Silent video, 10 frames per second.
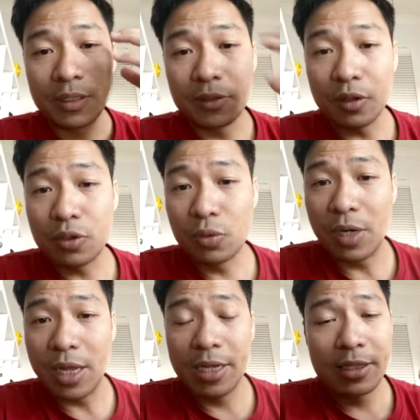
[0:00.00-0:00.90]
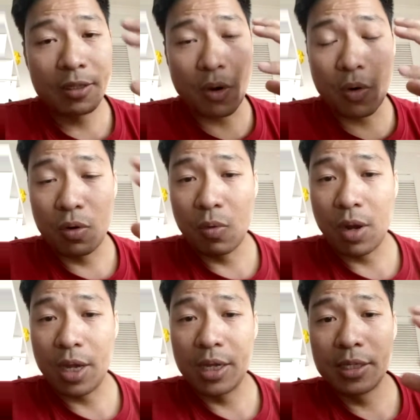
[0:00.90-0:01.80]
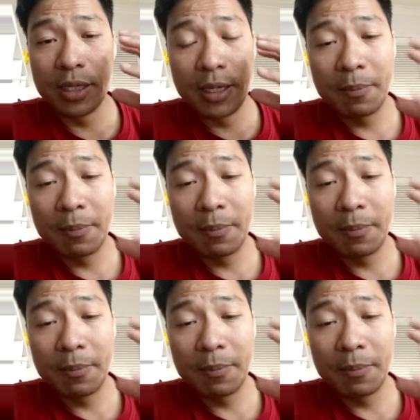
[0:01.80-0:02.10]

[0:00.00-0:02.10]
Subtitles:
it's not too late all the way.